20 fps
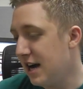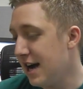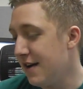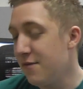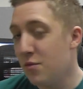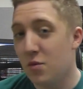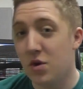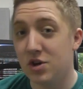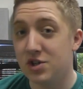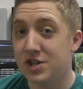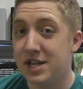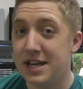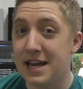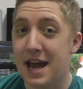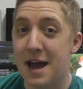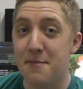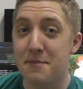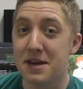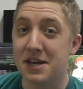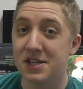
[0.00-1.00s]
I haven't watched it
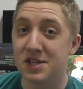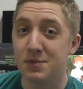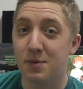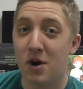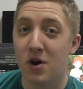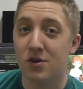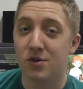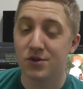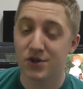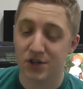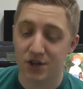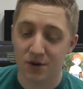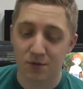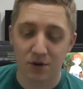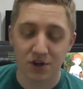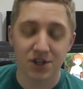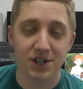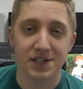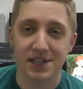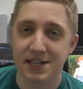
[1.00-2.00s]
yet. Me and Sparkles are going to
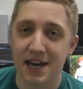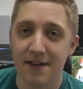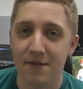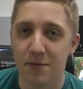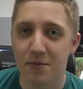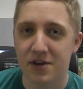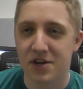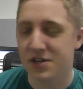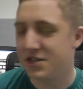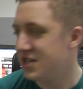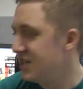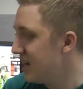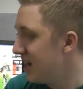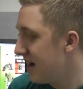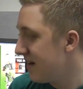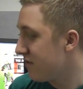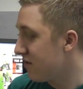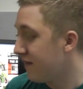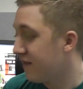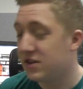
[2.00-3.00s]
watch it together because
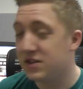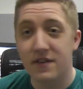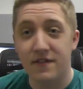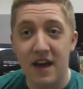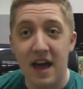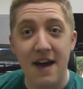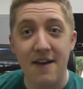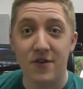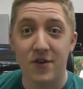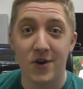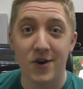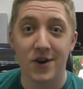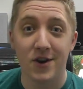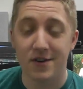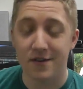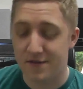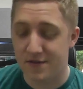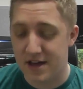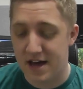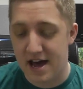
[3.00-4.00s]
neither of us have ever
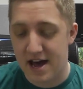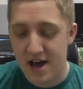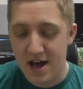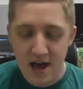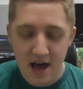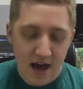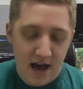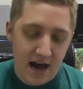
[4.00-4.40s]
heard of that.